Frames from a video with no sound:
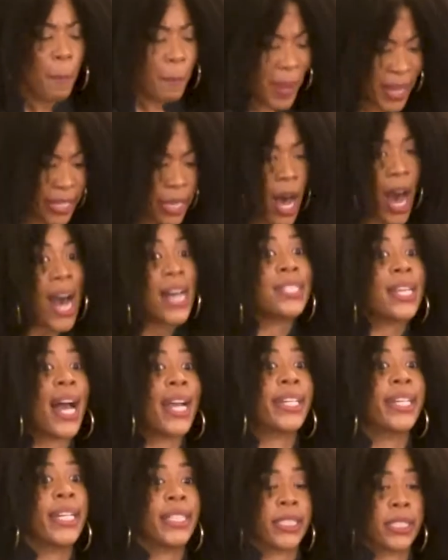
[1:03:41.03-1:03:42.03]
because I
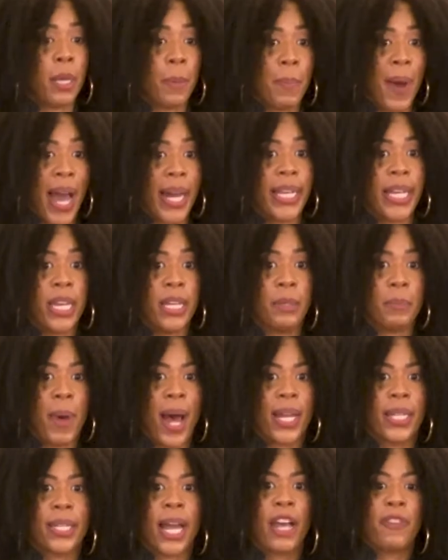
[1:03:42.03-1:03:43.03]
get somebody in
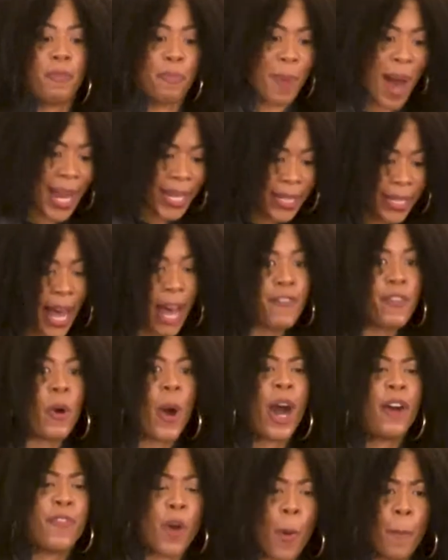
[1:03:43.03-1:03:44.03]
my life, my level
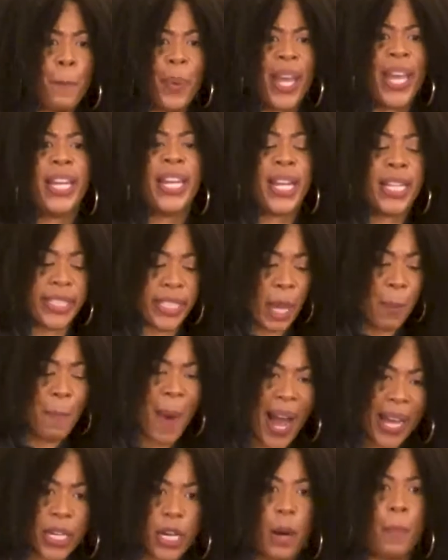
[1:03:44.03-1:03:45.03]
of obedience and
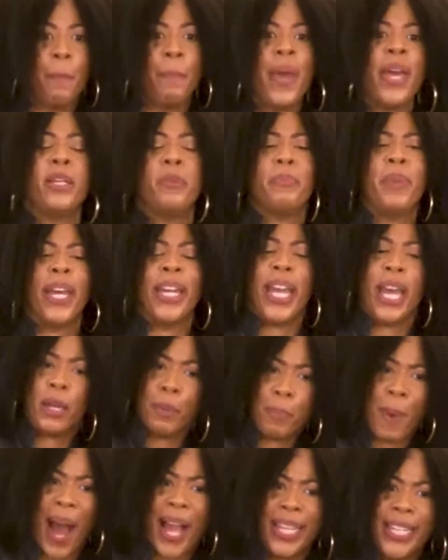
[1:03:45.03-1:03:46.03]
my commitment
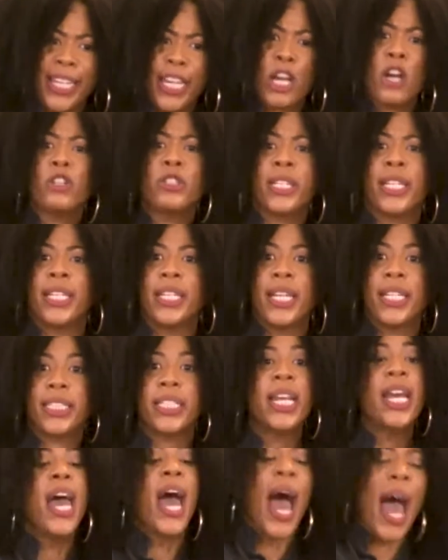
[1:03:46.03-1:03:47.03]
and my yieldedness
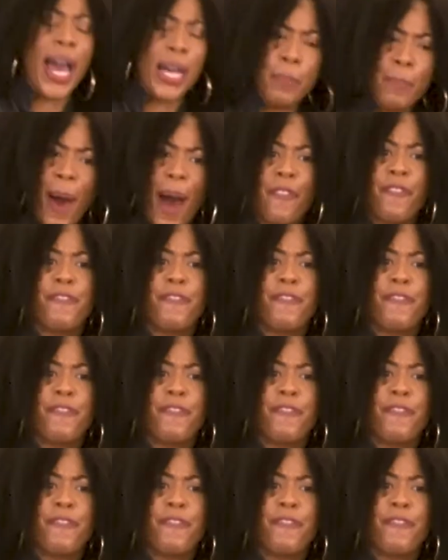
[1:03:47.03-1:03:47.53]
and my